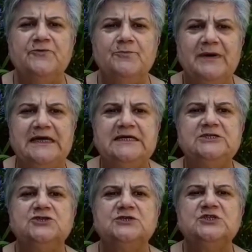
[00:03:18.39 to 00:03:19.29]

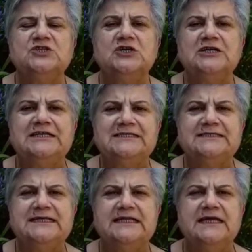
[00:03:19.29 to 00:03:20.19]
major scholarly
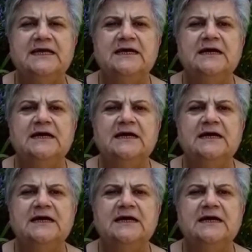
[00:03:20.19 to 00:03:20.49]
study